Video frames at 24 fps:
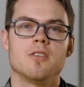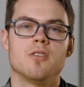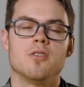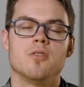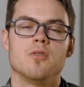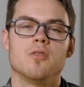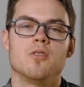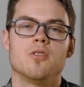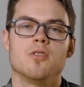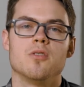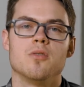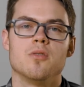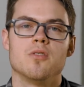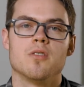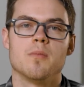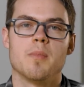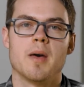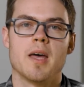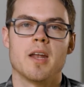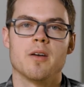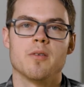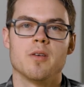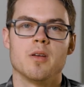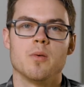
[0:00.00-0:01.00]
to choose a
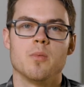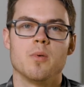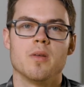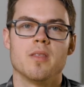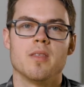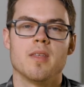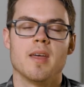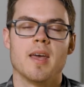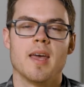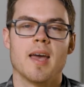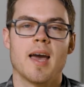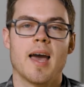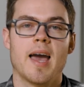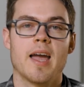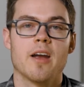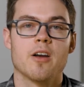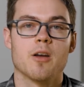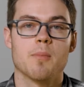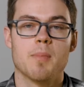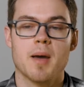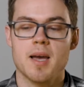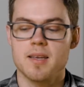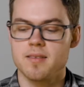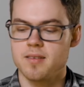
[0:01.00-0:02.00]
battery with a higher
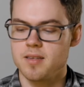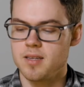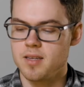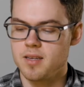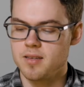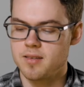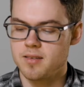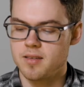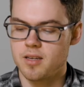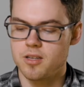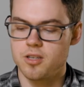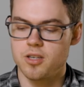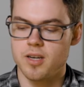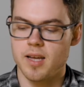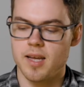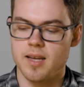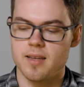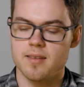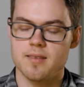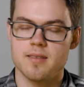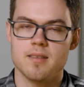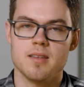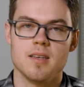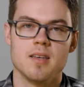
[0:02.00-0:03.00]
capacity, such
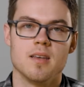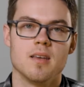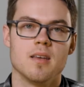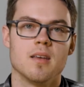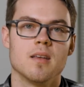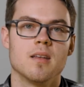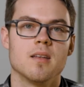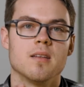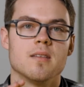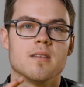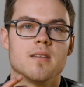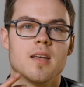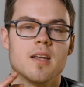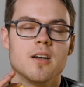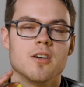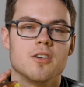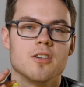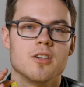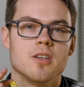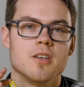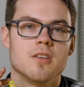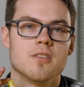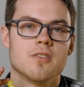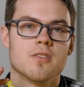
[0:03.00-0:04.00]
as the
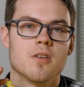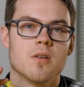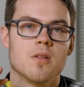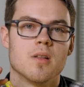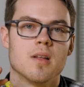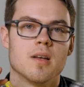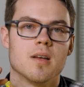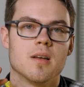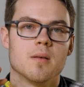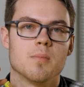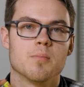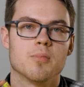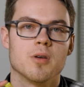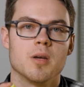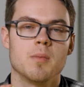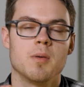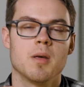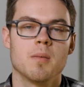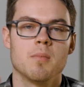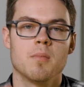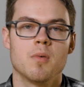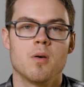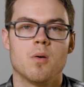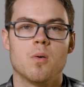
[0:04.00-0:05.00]
Tenergy Solar
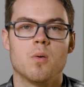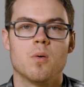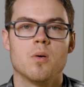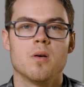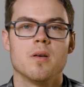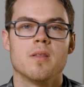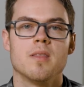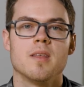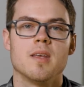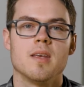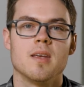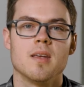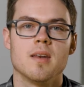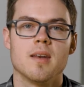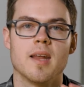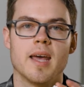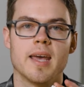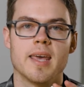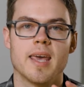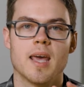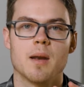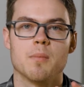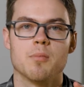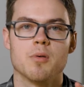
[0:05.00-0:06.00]
Premium or the
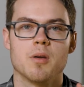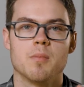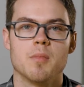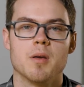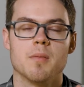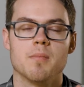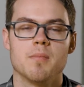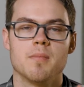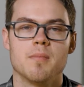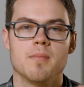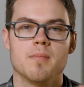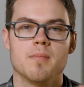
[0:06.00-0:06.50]
NiCad Premium.